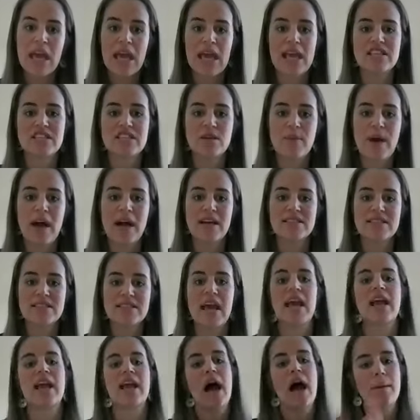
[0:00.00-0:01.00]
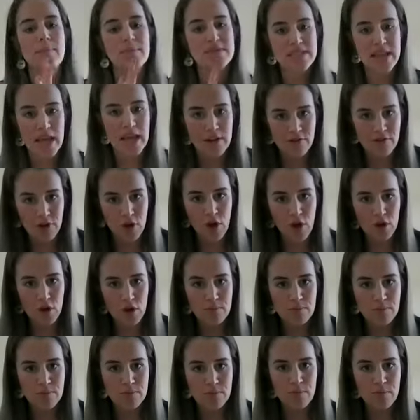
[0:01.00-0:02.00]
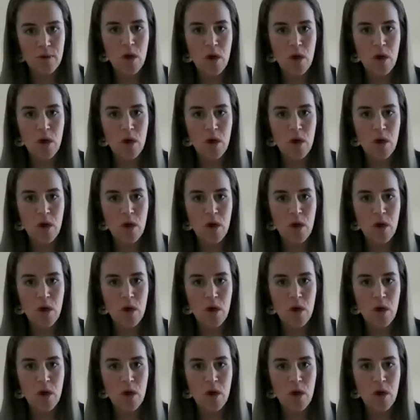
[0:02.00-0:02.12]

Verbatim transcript: it's about saying I'm safe at home.